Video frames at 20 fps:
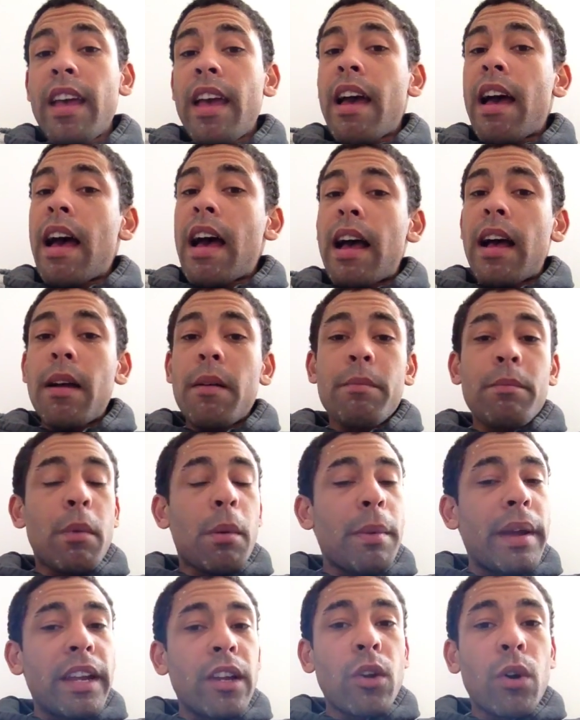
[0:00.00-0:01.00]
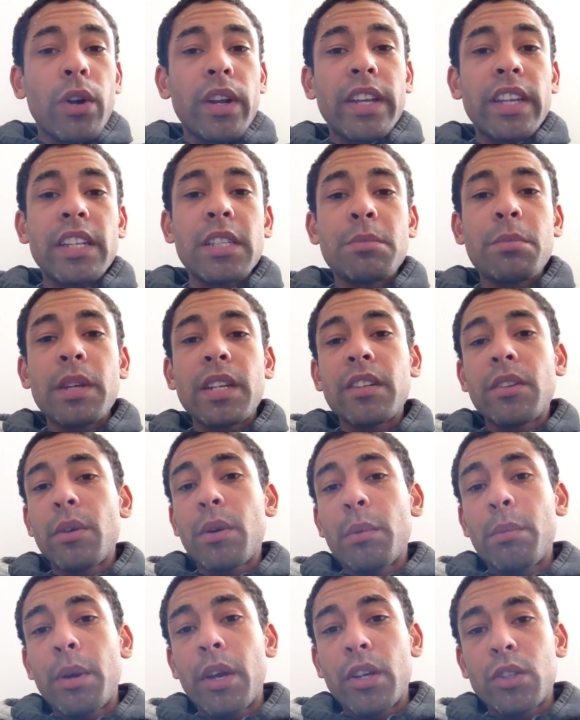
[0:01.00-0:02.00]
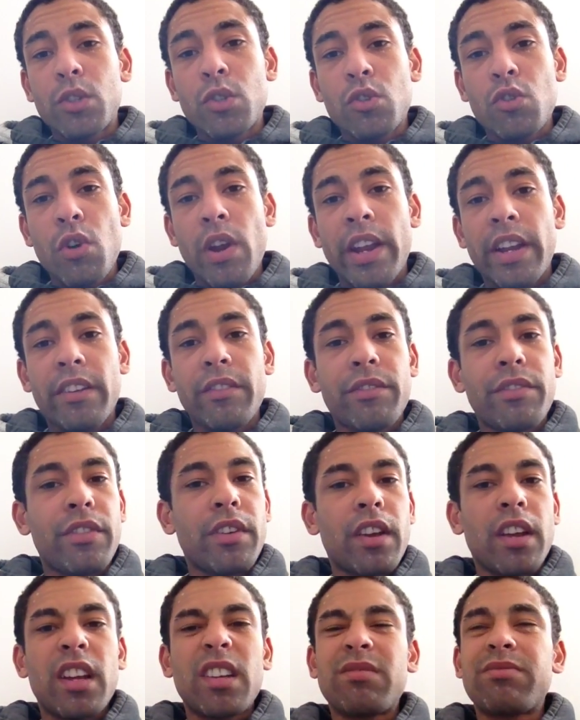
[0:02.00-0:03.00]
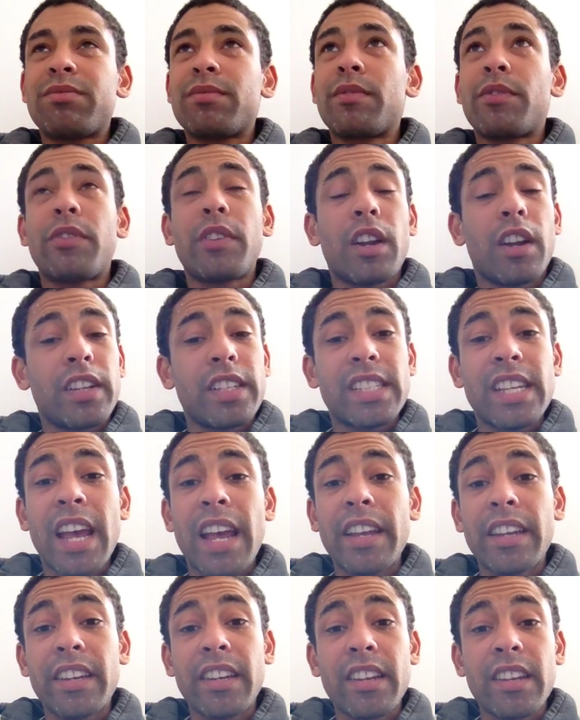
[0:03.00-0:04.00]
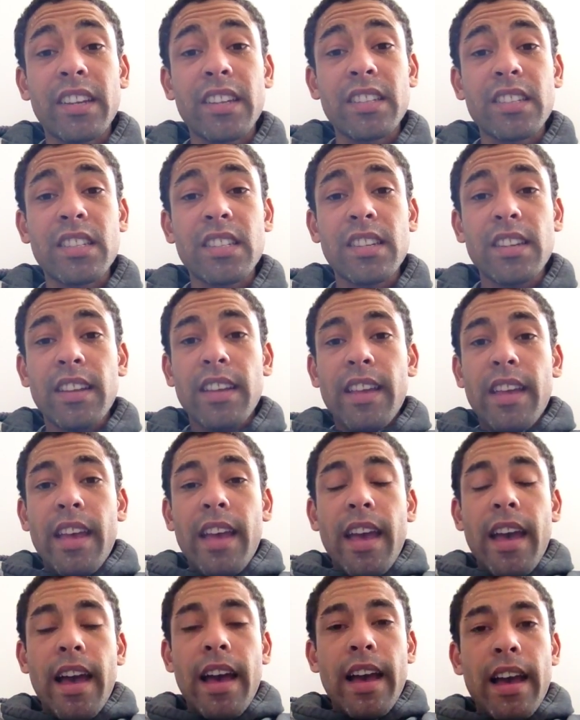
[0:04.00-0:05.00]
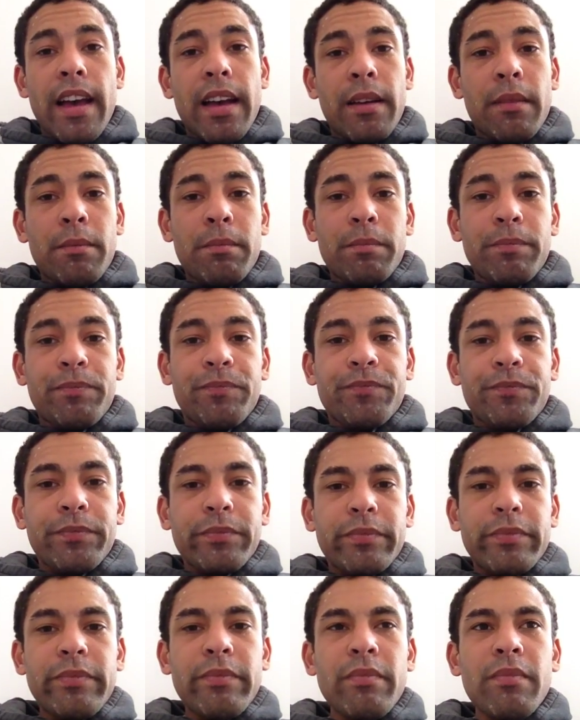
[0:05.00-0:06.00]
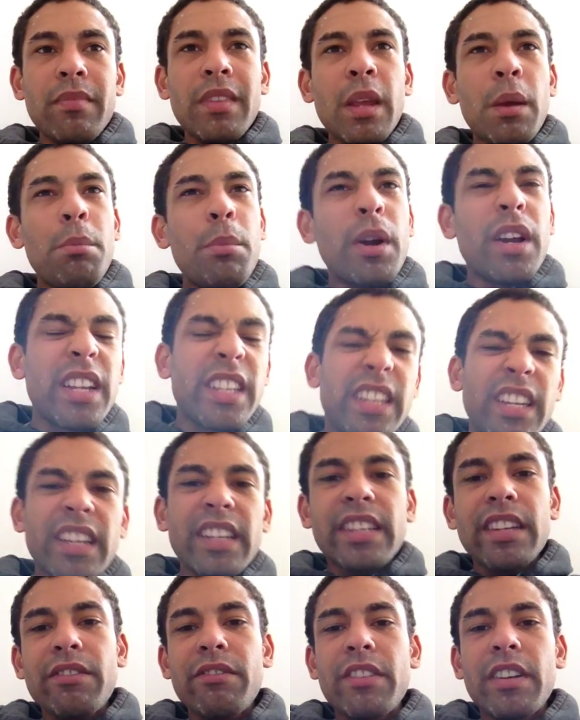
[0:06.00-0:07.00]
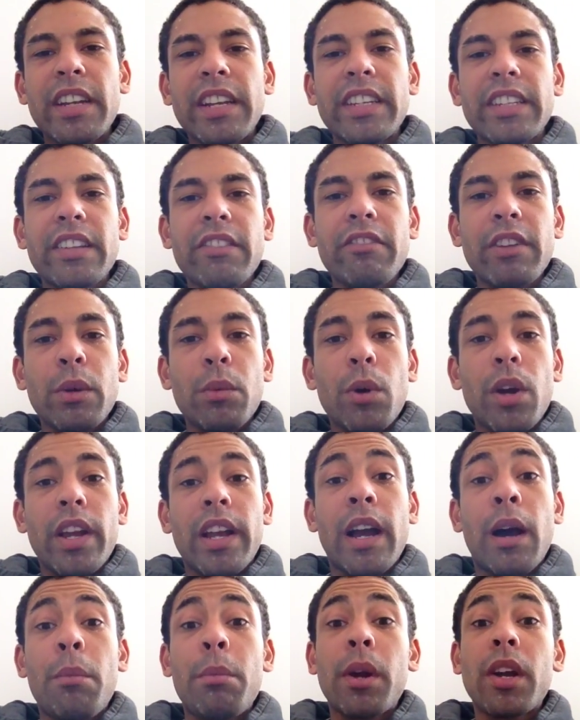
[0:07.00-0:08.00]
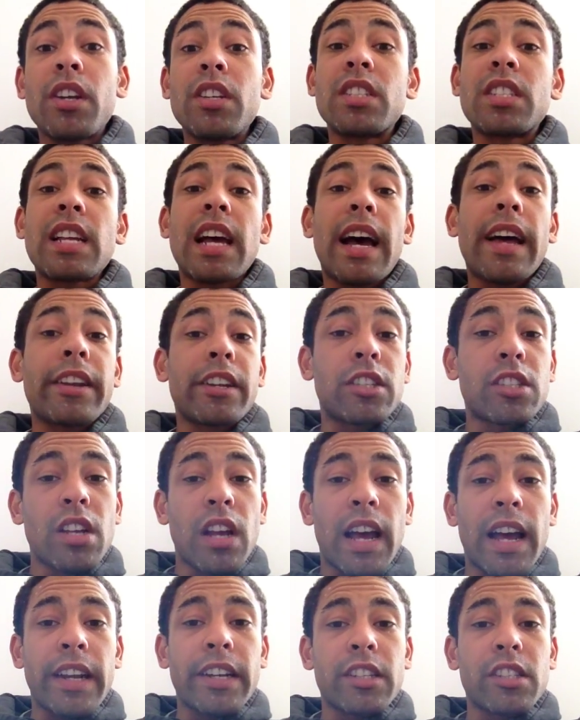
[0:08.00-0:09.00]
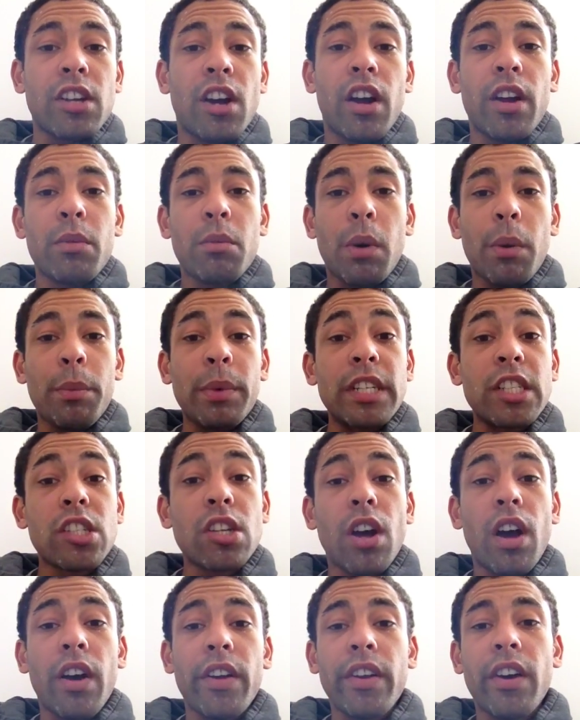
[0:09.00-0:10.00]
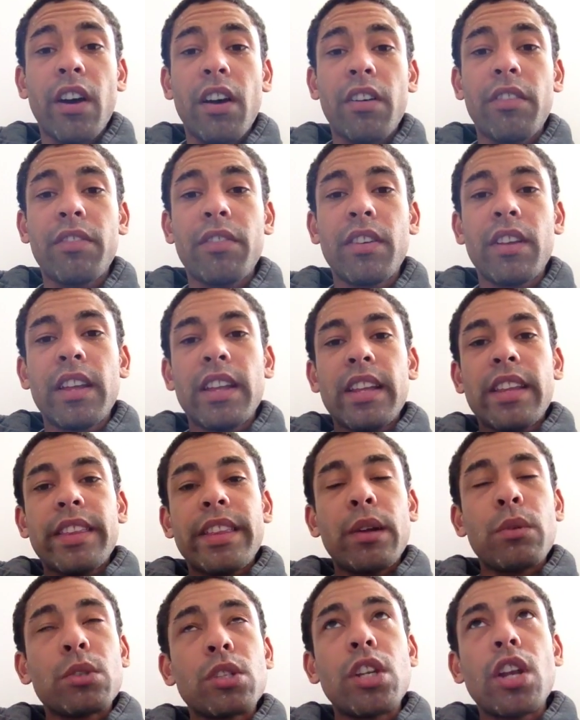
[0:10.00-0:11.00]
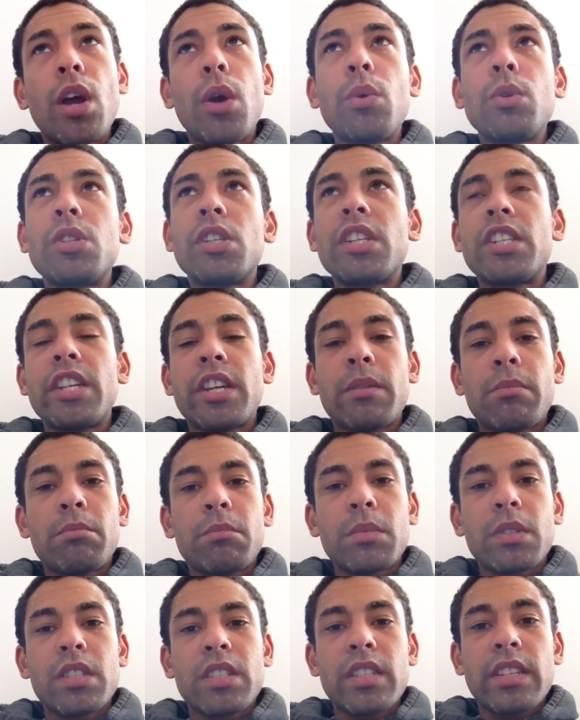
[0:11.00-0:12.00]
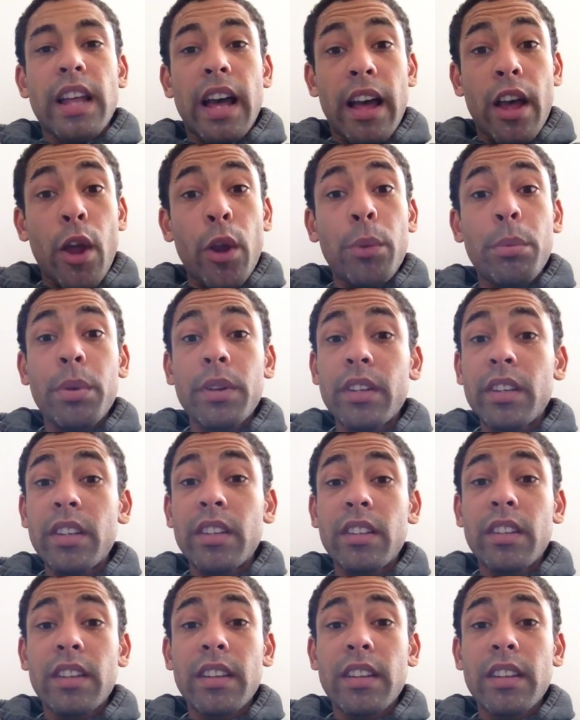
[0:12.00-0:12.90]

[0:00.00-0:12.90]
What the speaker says: My mate Lloyd, he's been doing personal training for like 10 years. But it didn't really work out because at the time when we started off, there was loads of gyms that opened